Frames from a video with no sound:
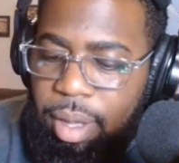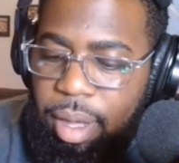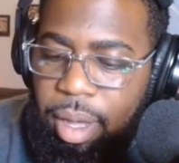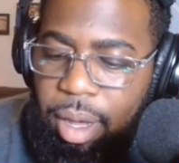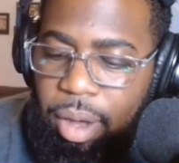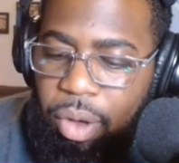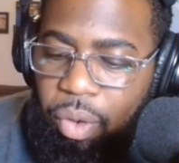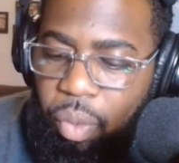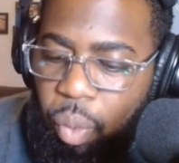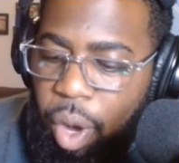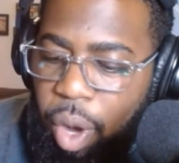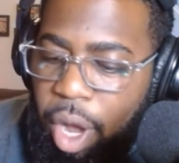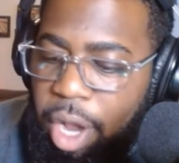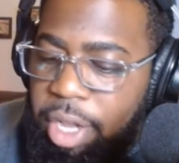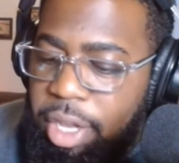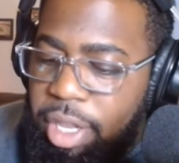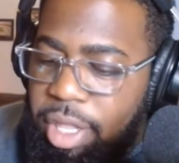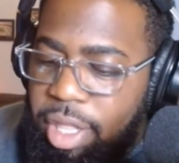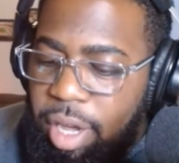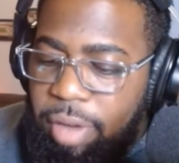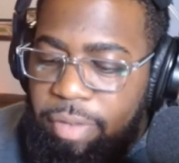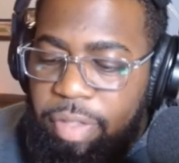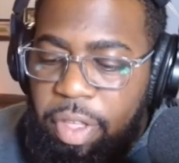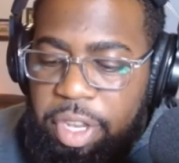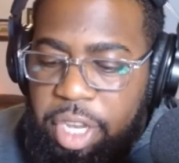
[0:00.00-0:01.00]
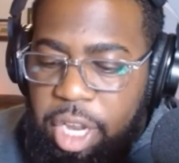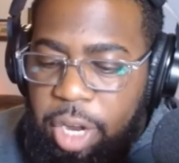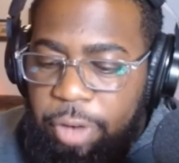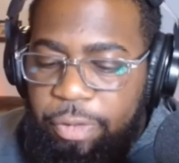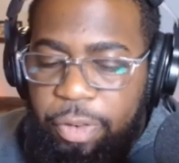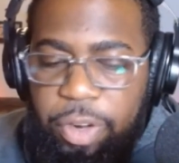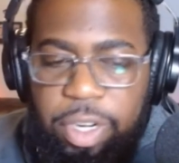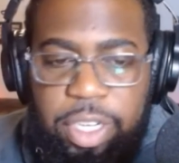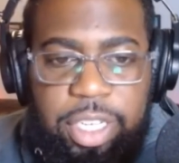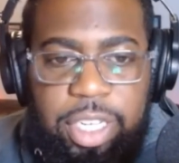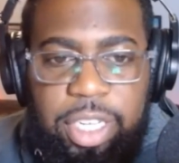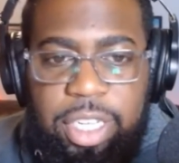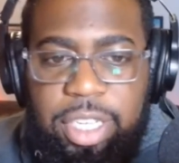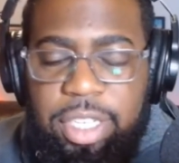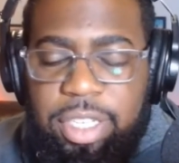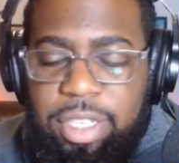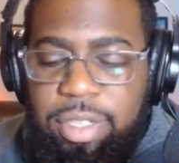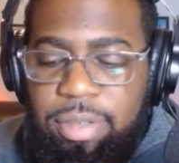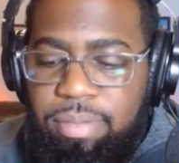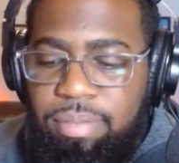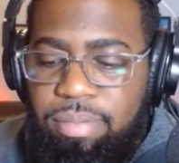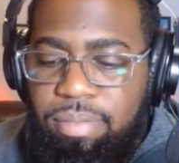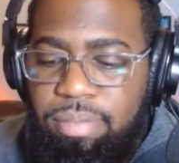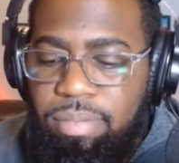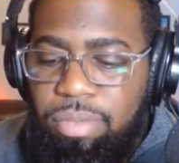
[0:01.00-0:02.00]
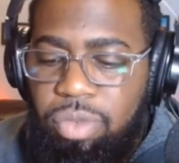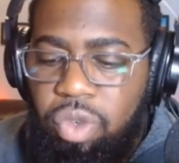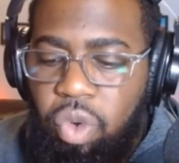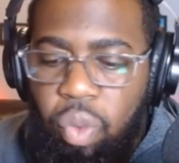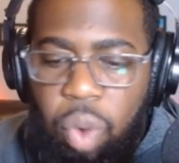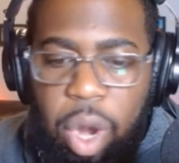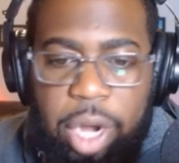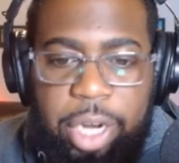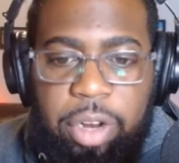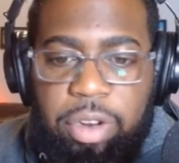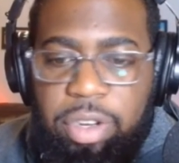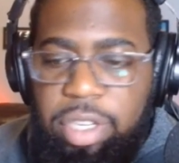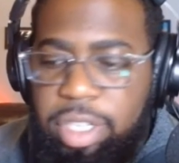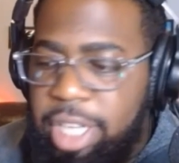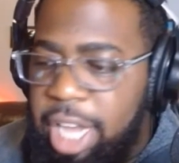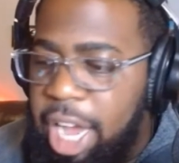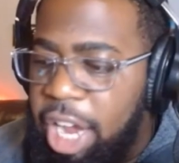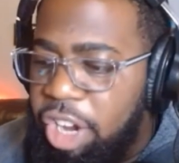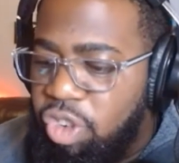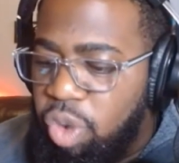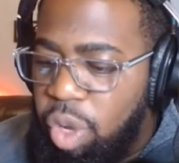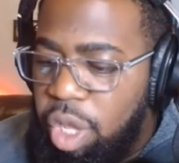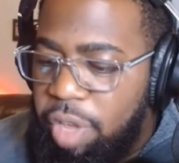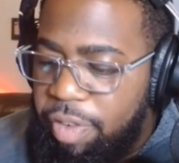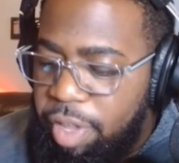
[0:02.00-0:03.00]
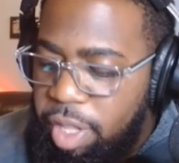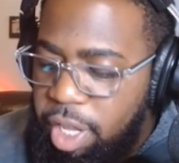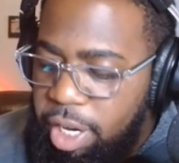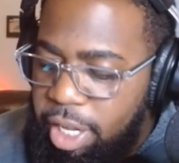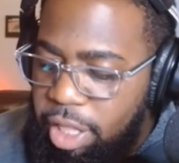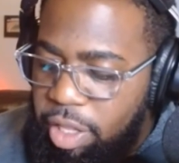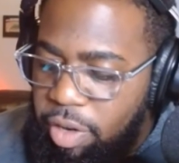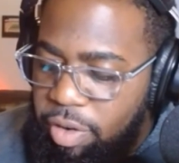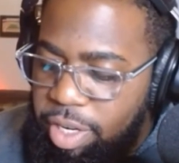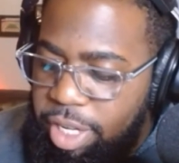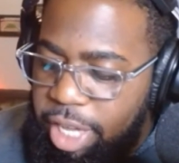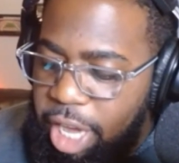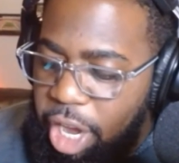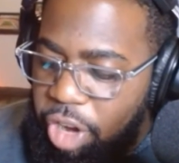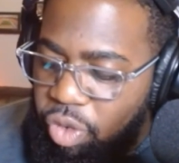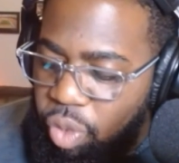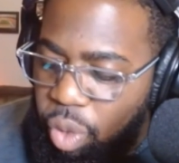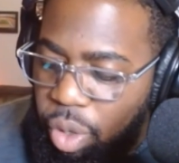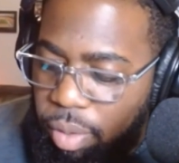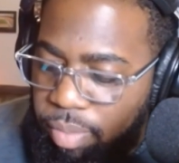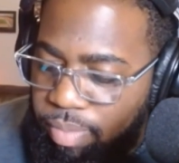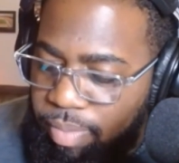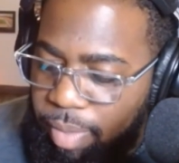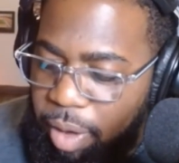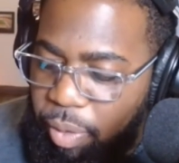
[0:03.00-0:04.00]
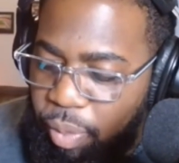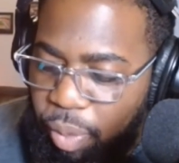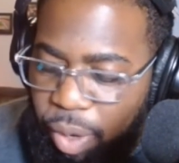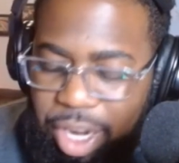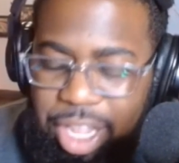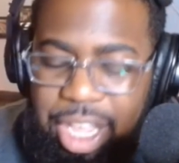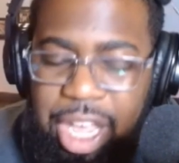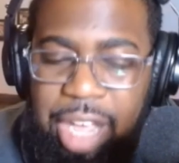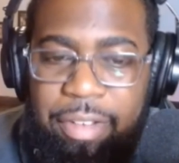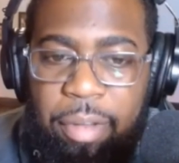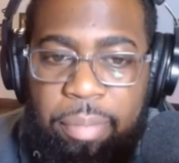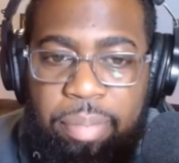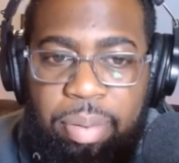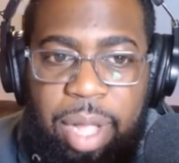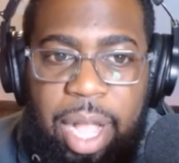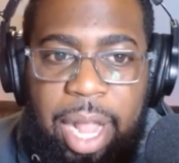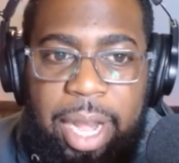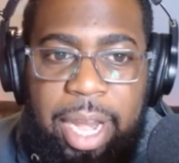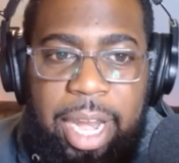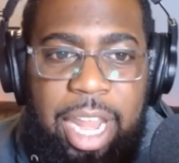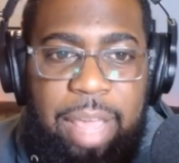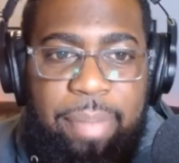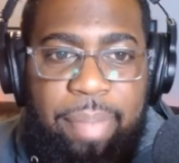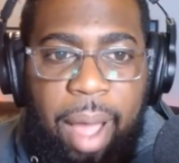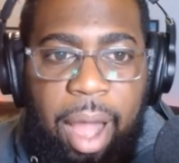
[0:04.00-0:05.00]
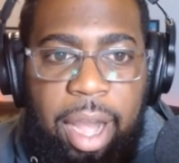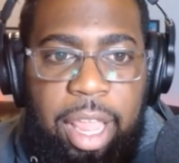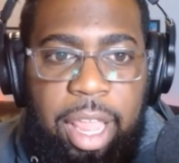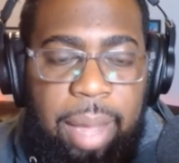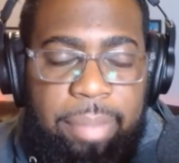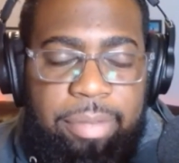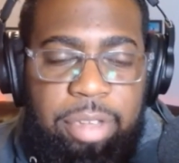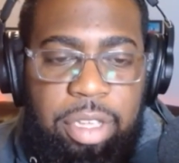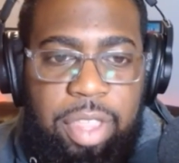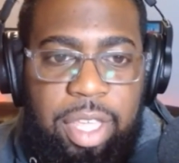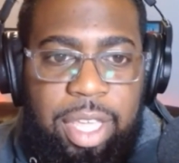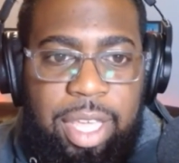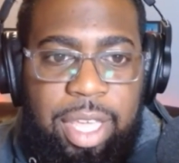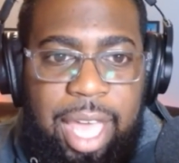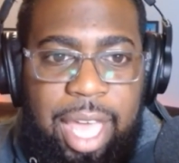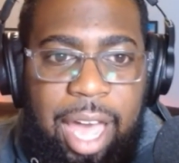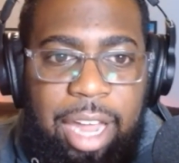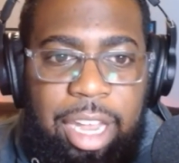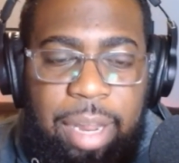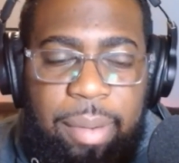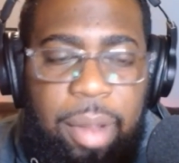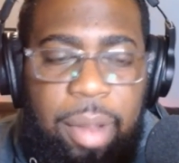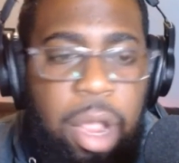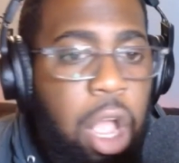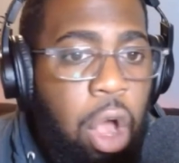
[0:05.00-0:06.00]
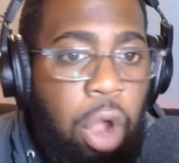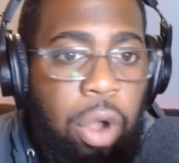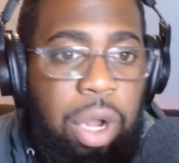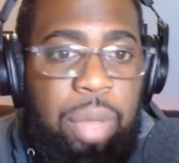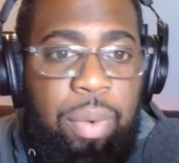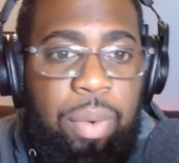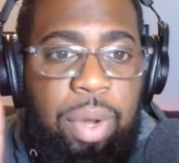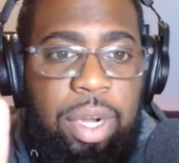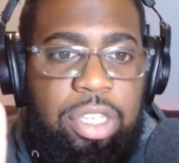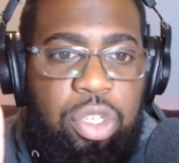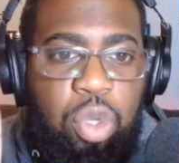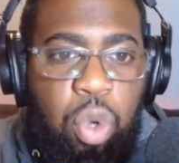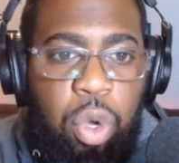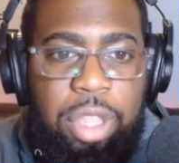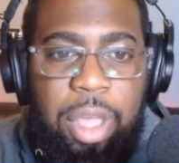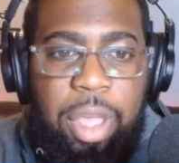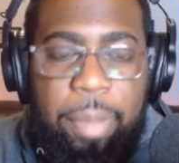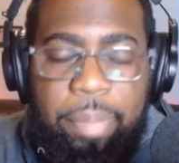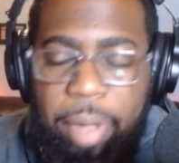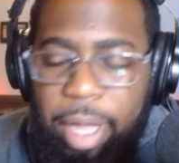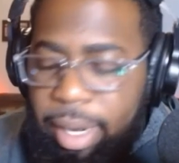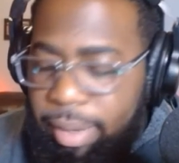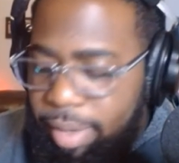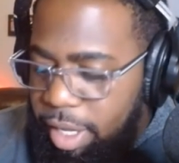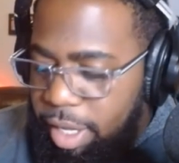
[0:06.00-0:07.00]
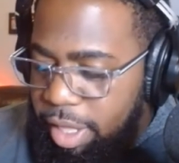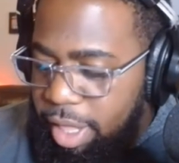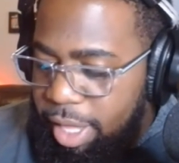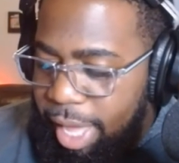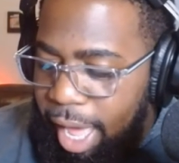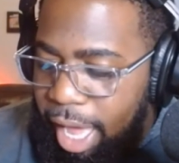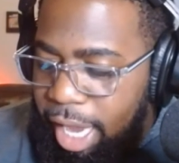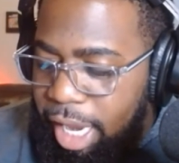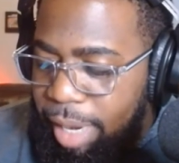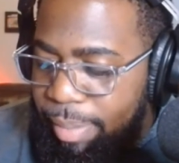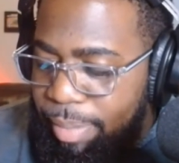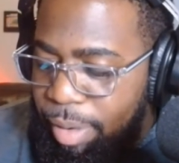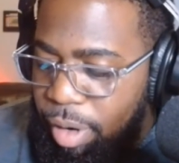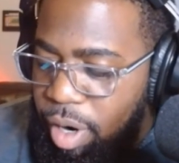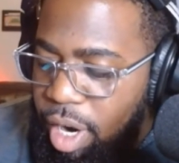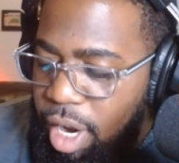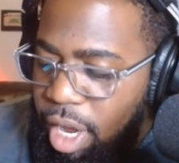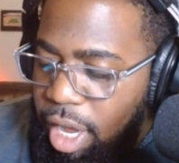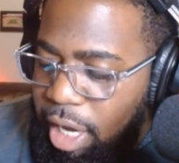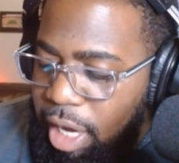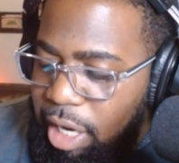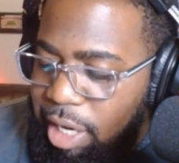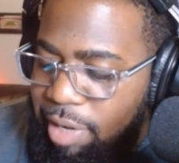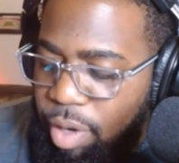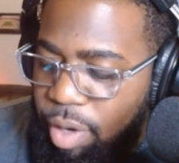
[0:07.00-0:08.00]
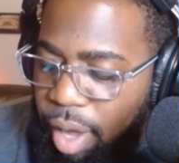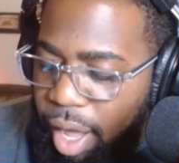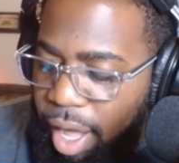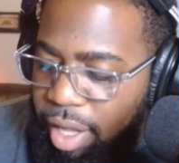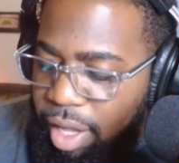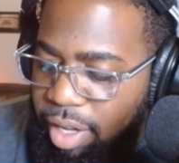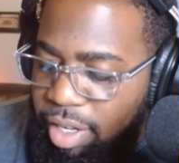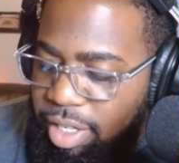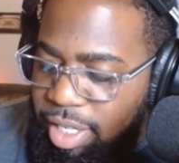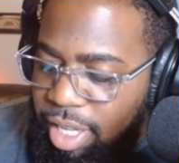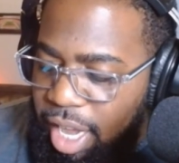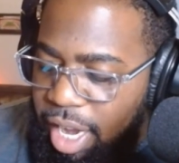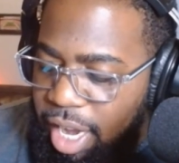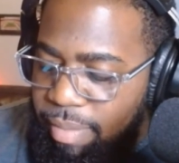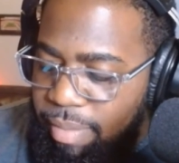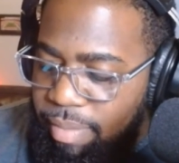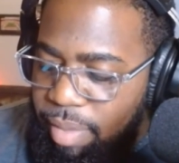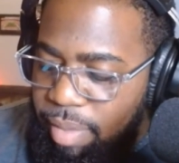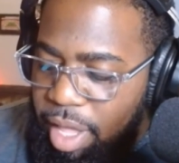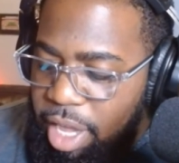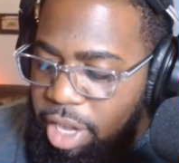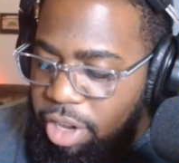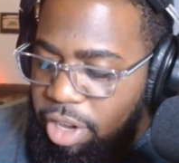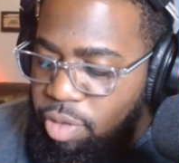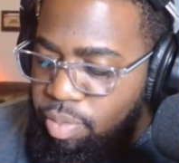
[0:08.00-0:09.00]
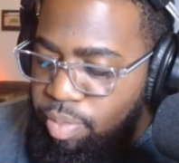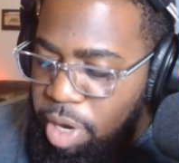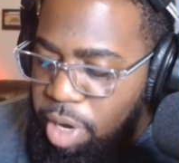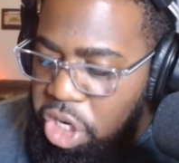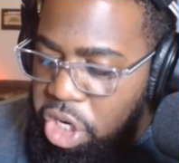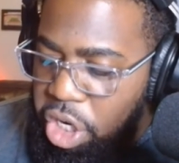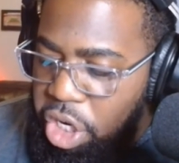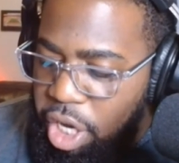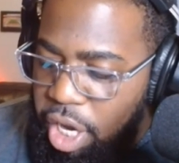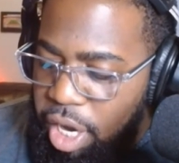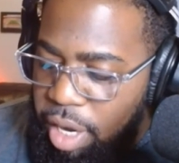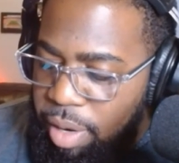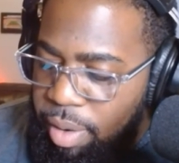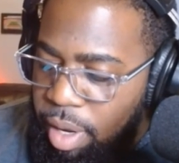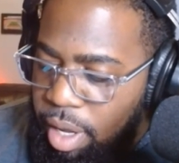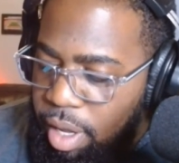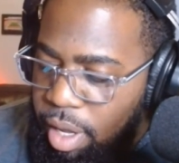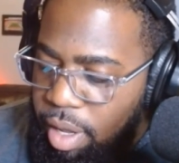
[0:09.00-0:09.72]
One of the differences, Rutgers' schedule, if you look at their schedule, they really haven't played anybody up to the caliber. Only one school they played up to the caliber of Ohio State is Michigan.